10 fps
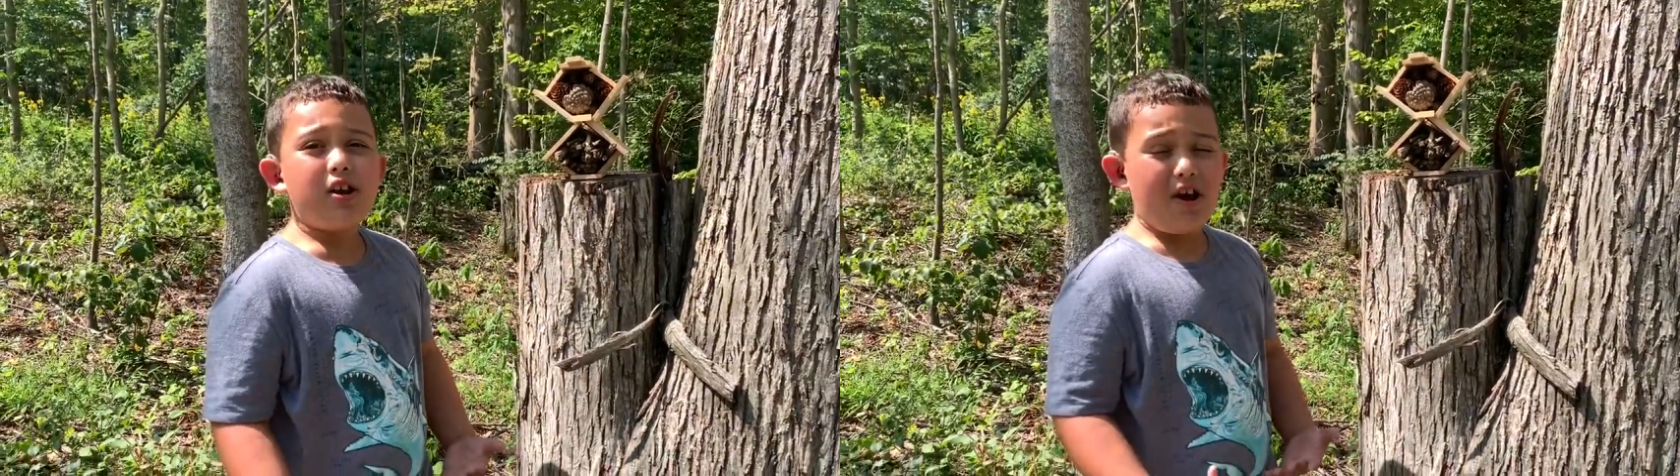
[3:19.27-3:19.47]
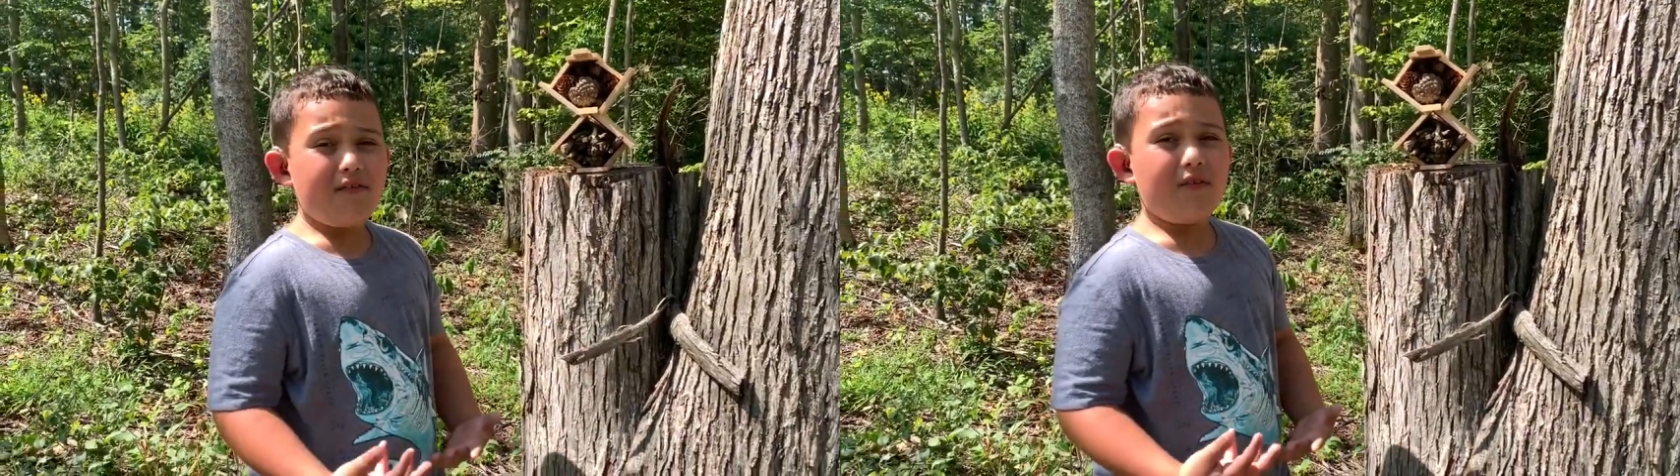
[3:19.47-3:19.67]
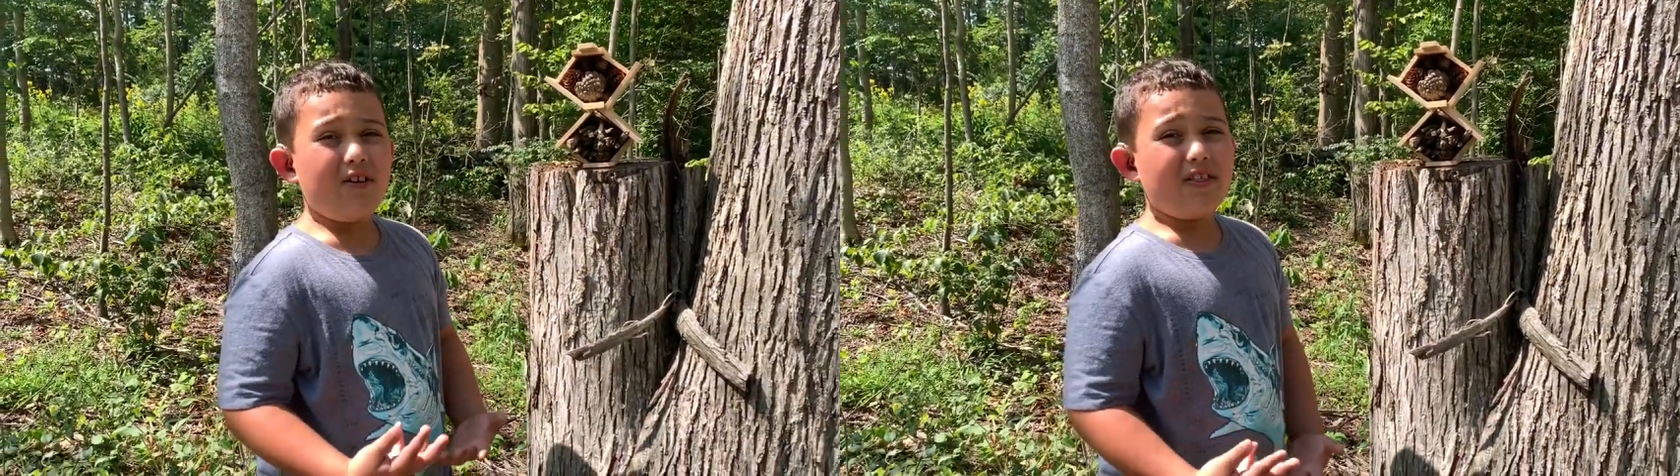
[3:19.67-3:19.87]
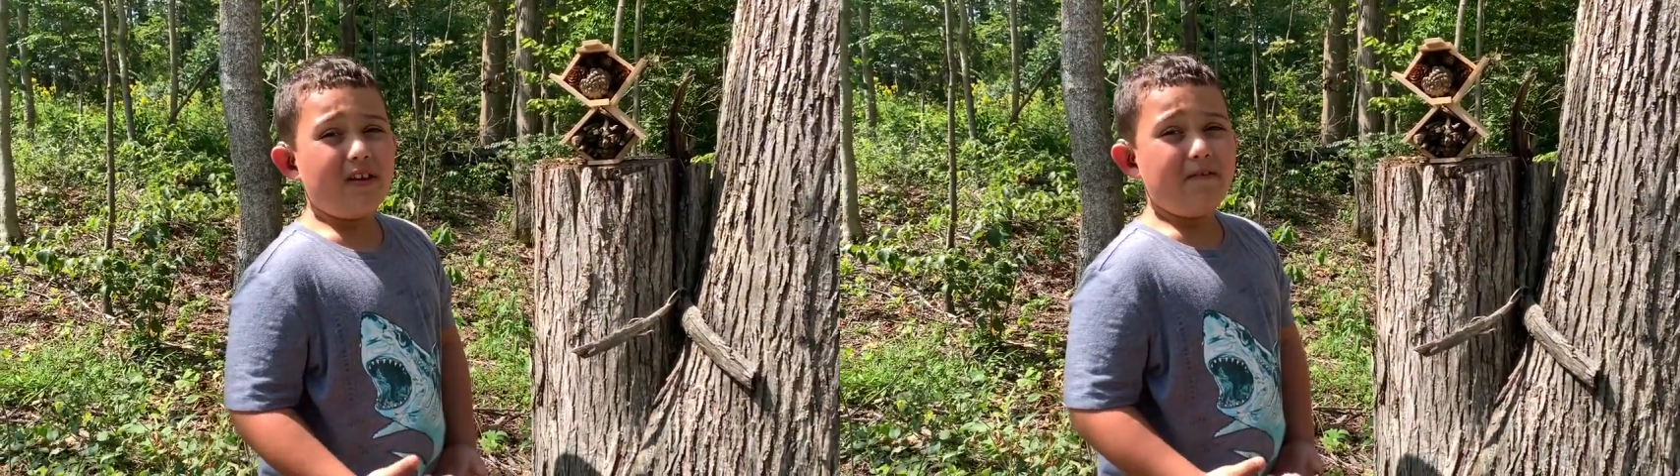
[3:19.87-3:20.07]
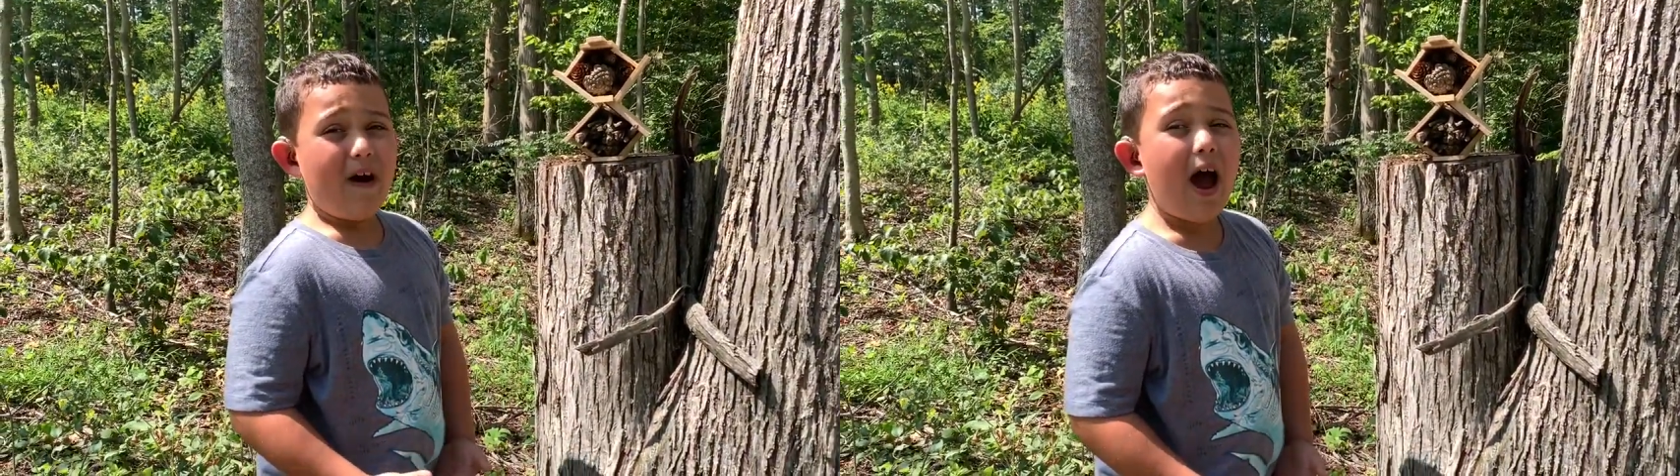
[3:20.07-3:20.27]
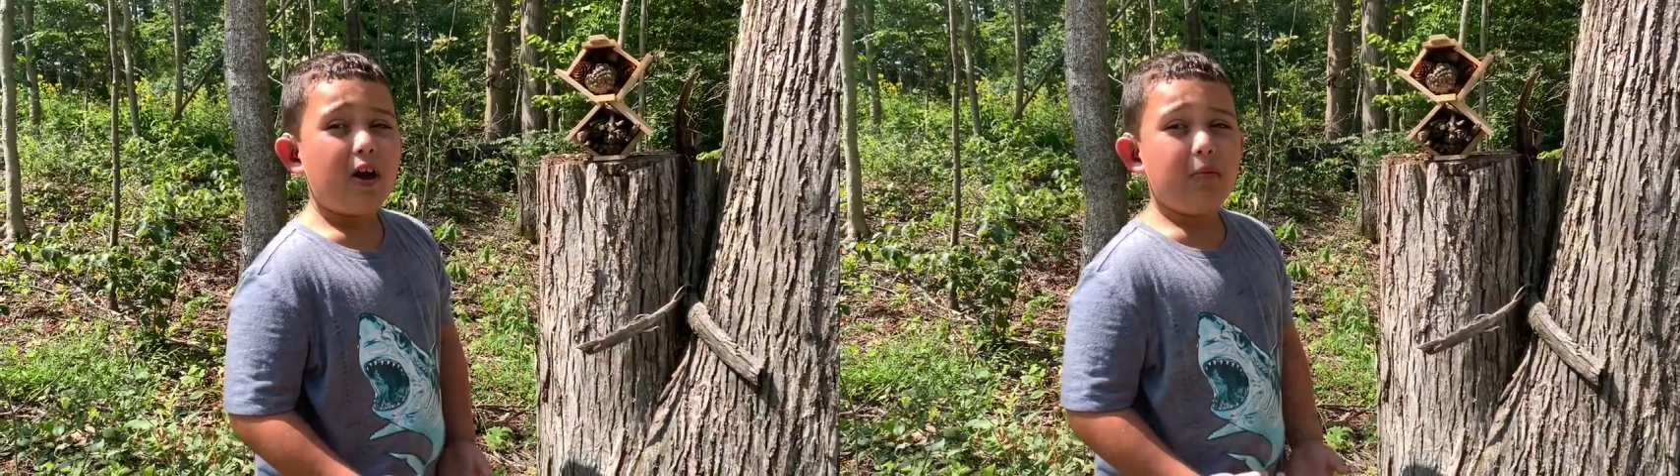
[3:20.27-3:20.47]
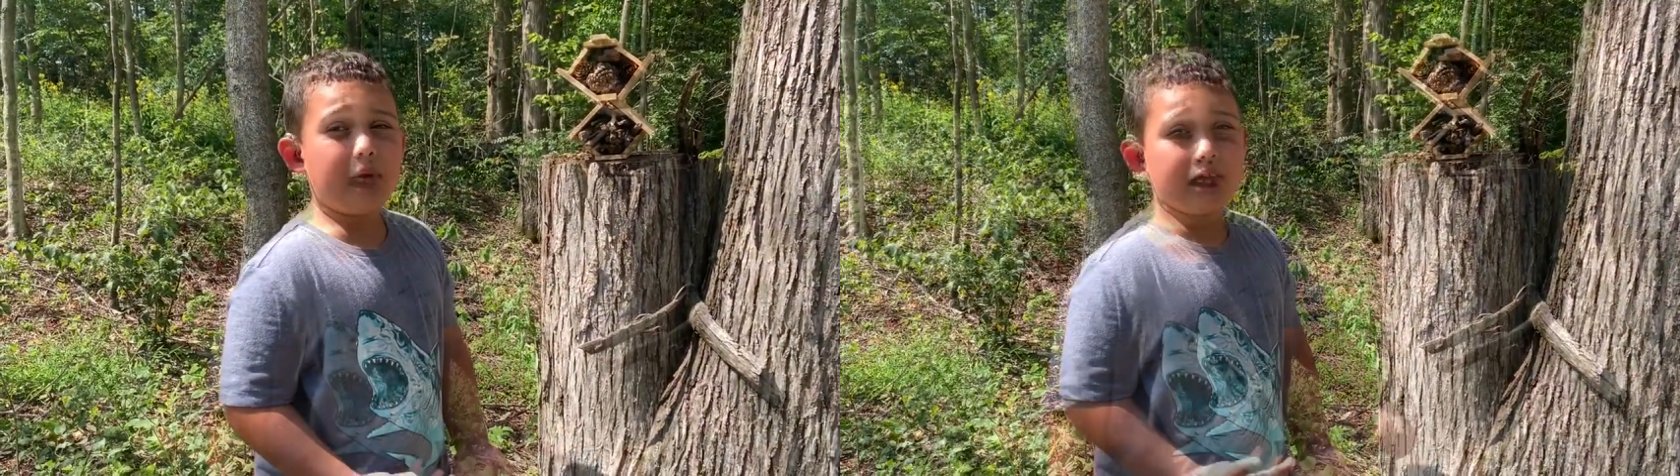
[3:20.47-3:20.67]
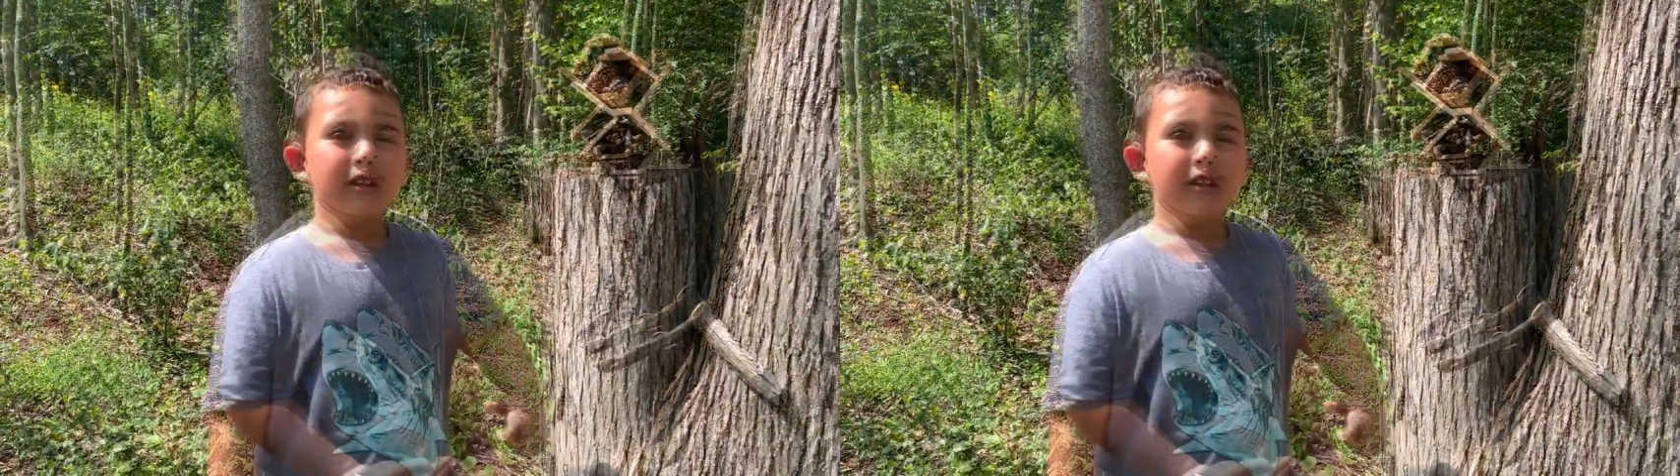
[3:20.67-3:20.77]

good for the environment.